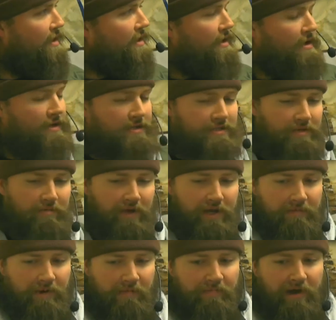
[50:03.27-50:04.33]
some money in
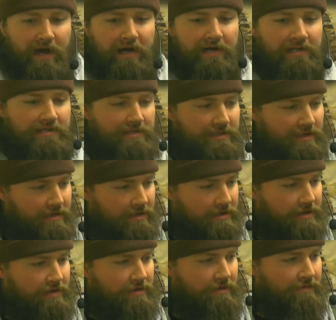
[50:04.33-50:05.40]
my pockets to, you
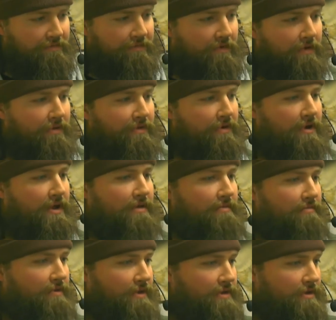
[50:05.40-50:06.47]
know, further it
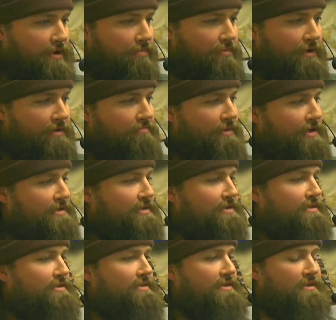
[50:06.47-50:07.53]
with opening
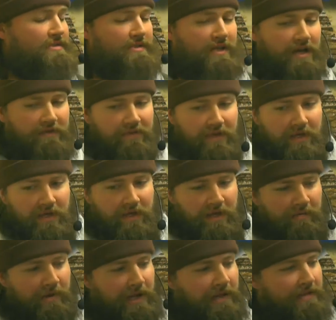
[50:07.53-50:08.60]
businesses and stuff.
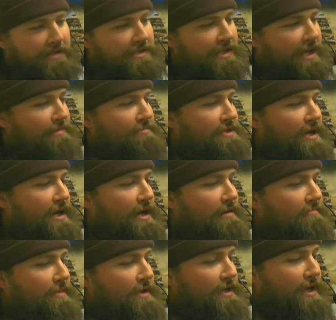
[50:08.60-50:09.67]
But at the same
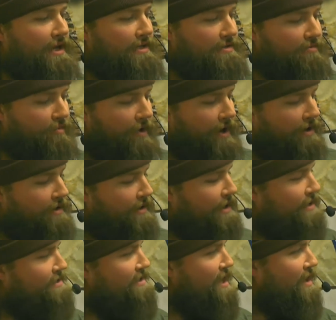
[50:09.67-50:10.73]
time, yes, where it
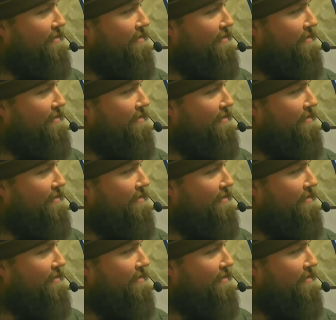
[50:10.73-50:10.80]
is that